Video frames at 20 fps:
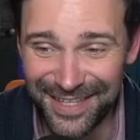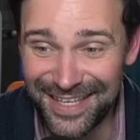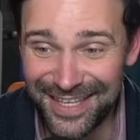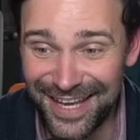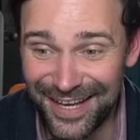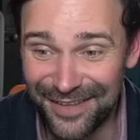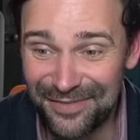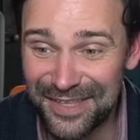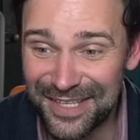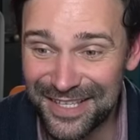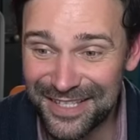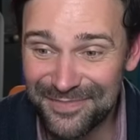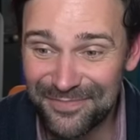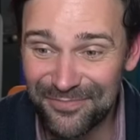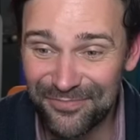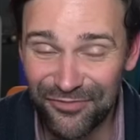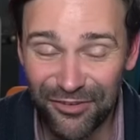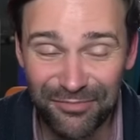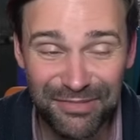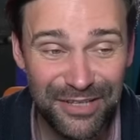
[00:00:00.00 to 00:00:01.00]
Yeah, I think it's
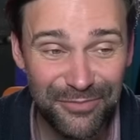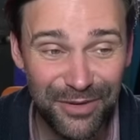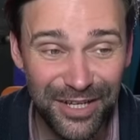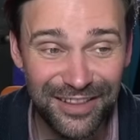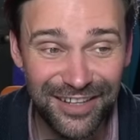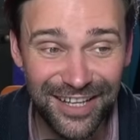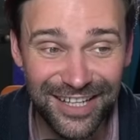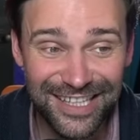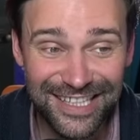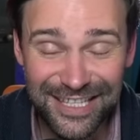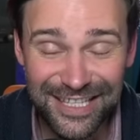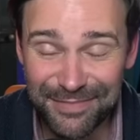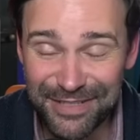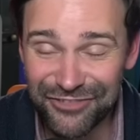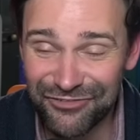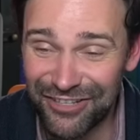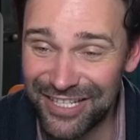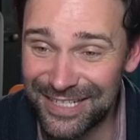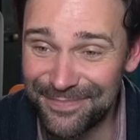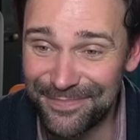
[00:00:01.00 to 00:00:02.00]
probably quite likely there'll
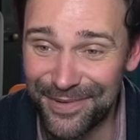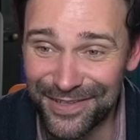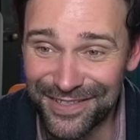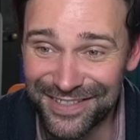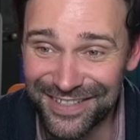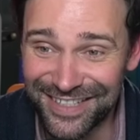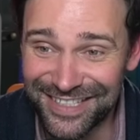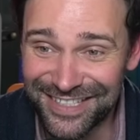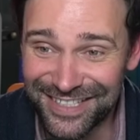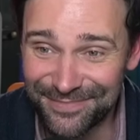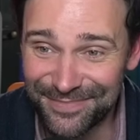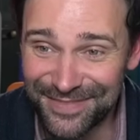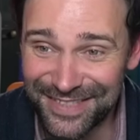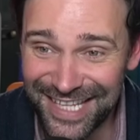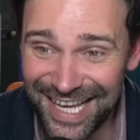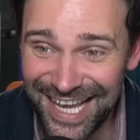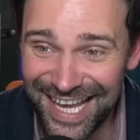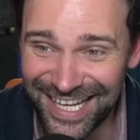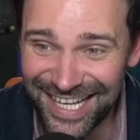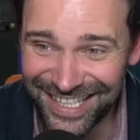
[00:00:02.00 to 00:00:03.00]
be trading post
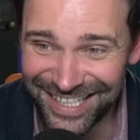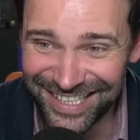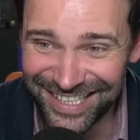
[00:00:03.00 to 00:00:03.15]
items, yeah.